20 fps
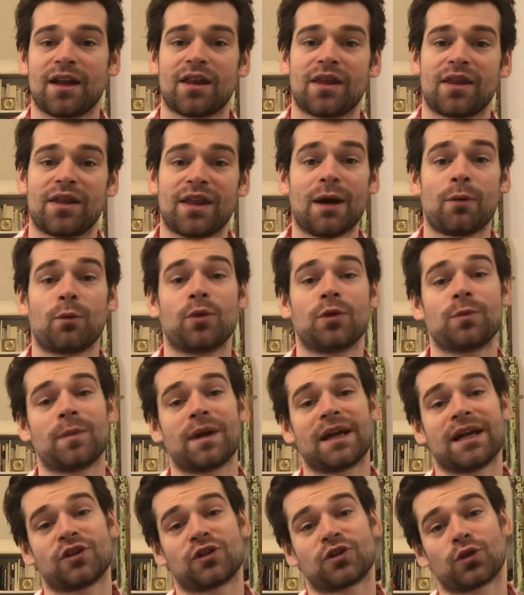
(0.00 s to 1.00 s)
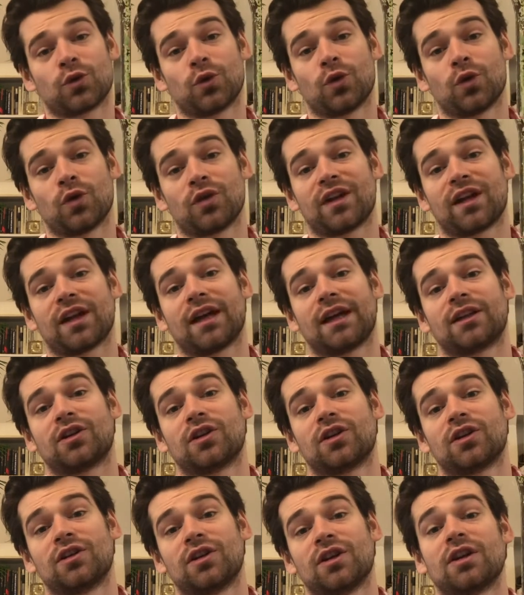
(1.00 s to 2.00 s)
That would make sure that I
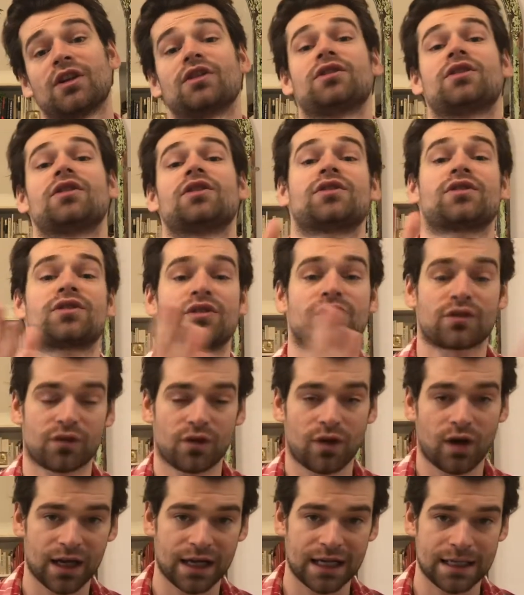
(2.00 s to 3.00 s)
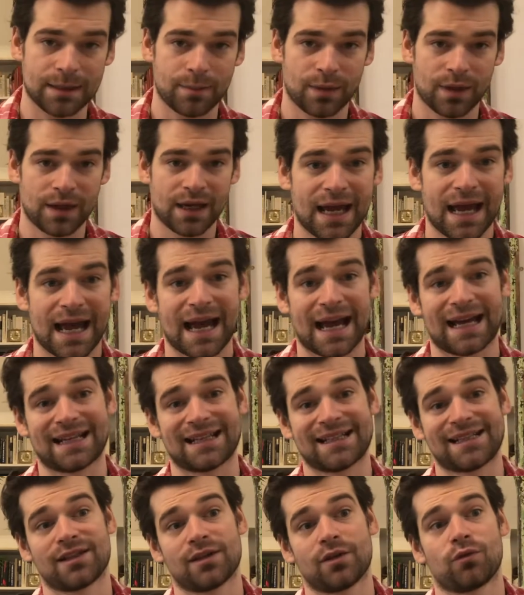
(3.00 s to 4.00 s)
could describe
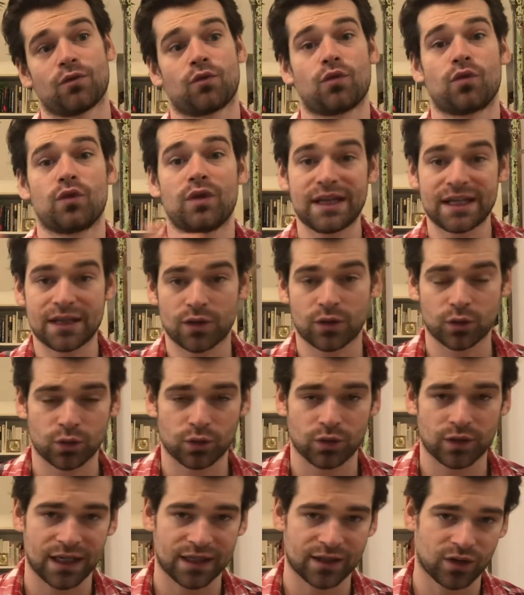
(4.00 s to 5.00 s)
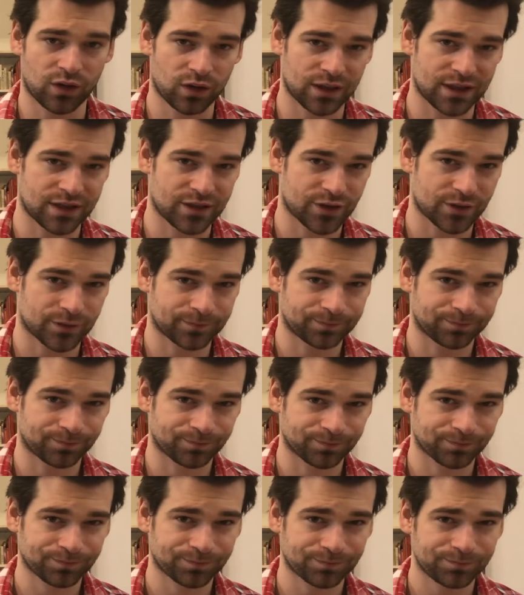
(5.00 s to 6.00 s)
and recall that knowledge.
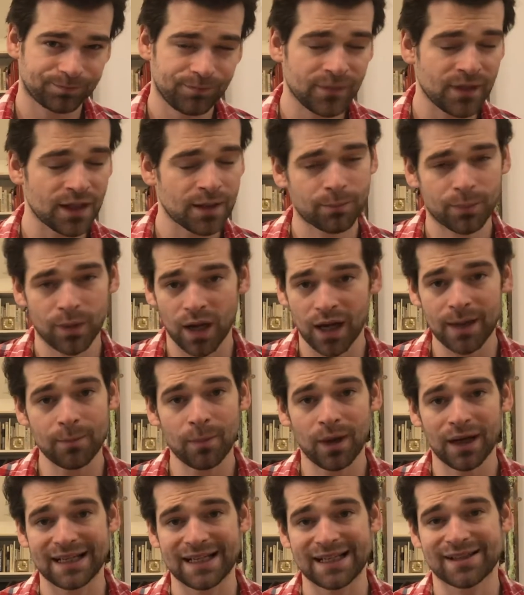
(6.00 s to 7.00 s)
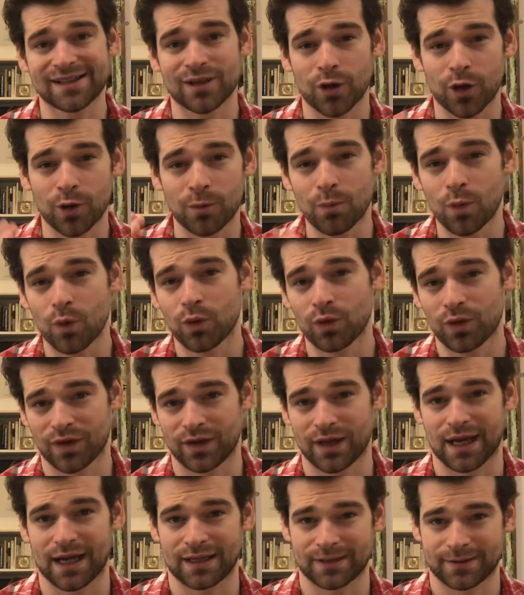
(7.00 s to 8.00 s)
But I might need to know more than
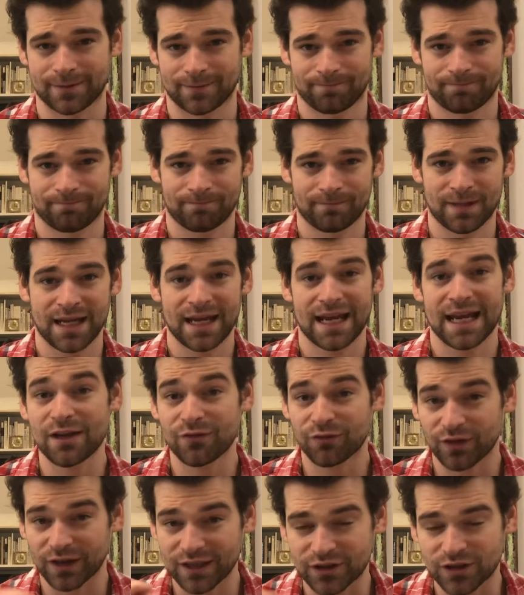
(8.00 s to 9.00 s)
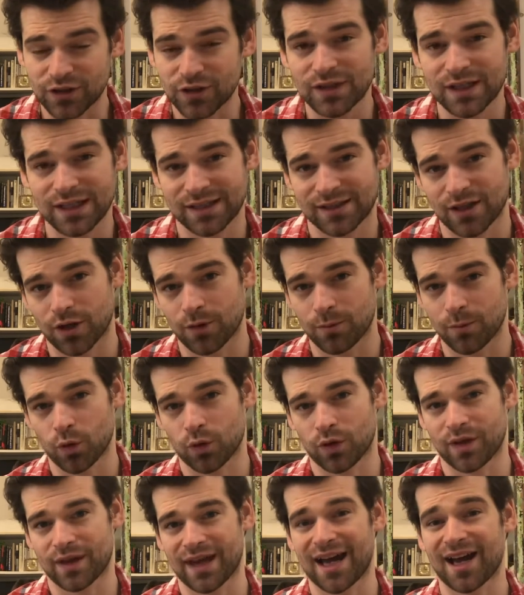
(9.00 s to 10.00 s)
that. If I do need to know more
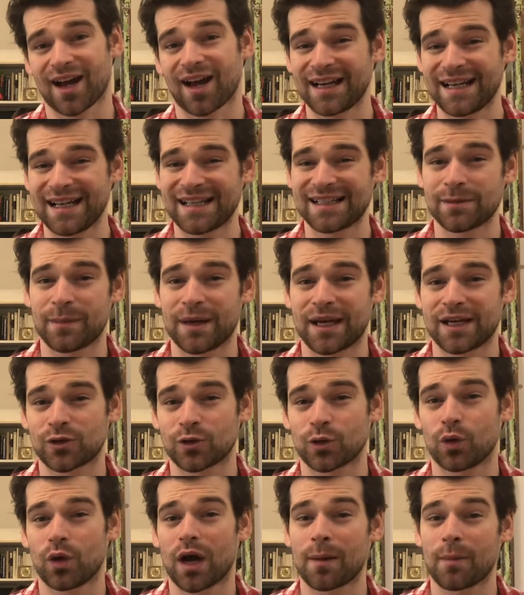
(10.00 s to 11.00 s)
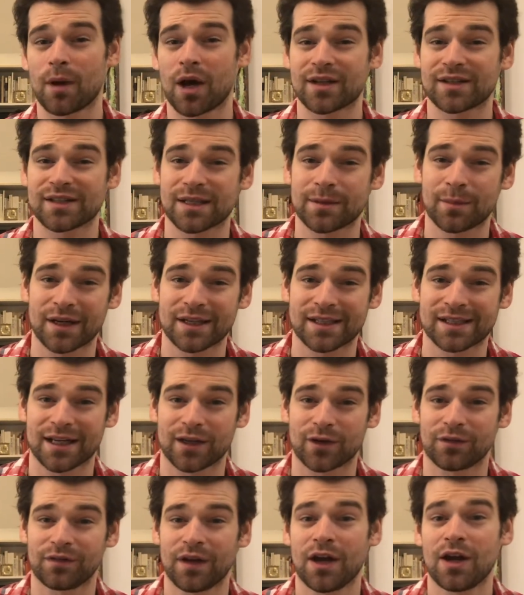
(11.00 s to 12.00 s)
than that, I need to make sure I'm asking
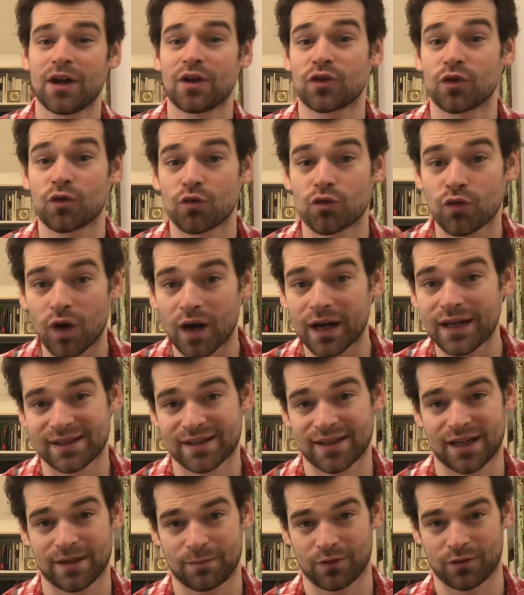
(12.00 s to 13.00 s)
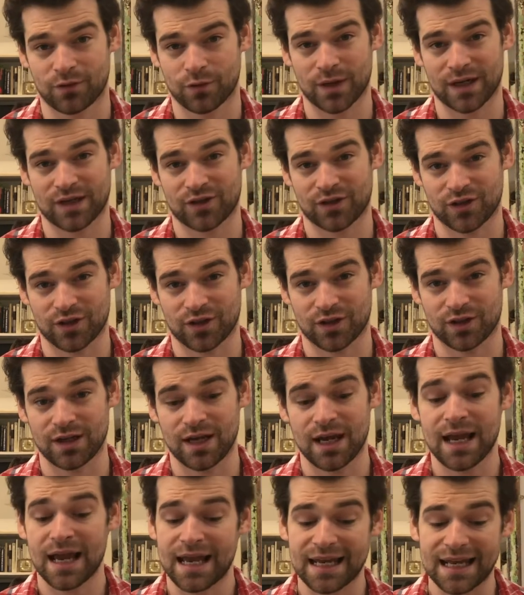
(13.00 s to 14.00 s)
myself the right type of question.
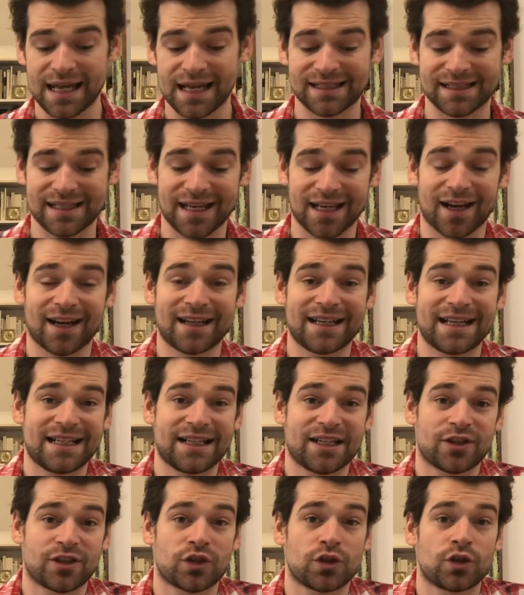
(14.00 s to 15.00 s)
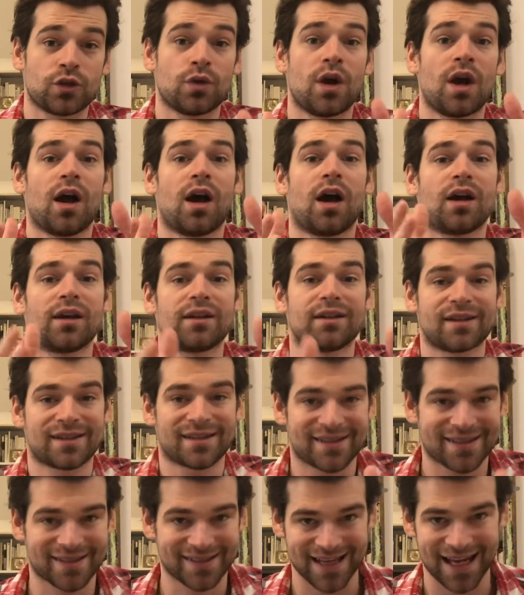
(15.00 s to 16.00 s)
Let's say I needed to
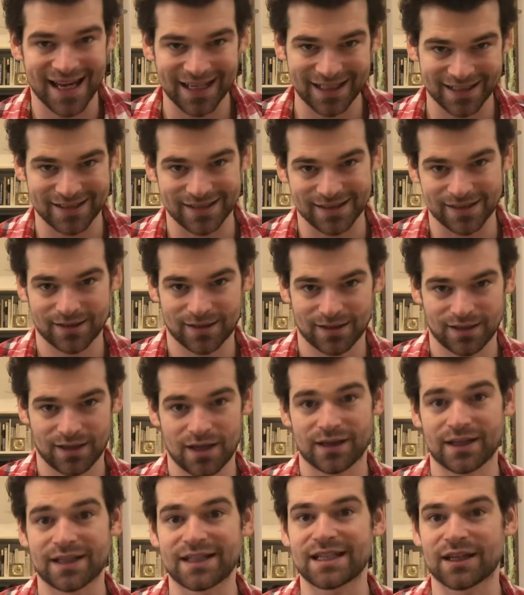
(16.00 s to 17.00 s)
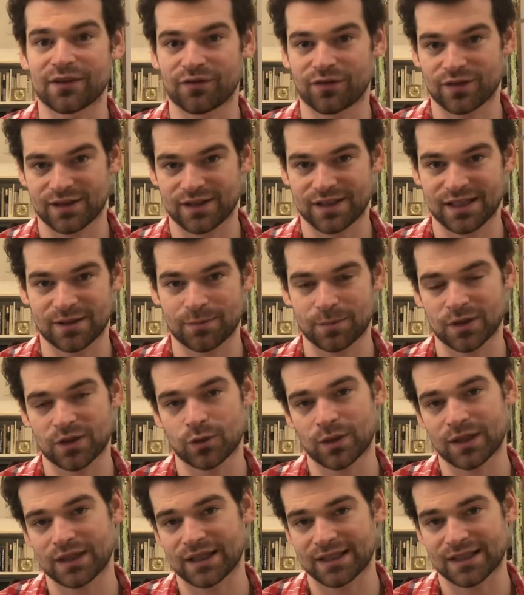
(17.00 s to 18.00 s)
understand the differences
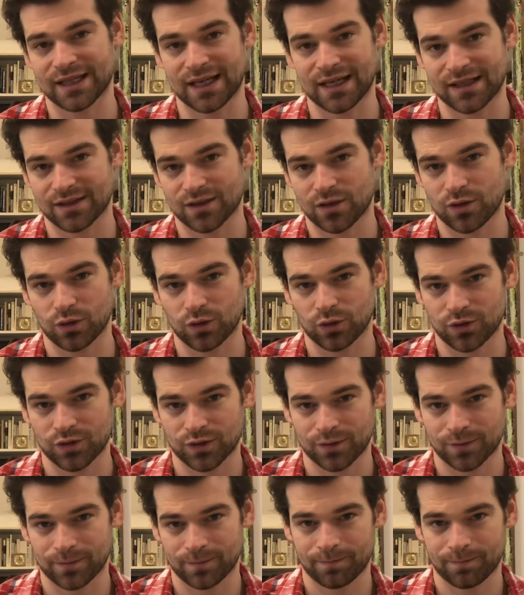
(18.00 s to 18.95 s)
between the tennis courts.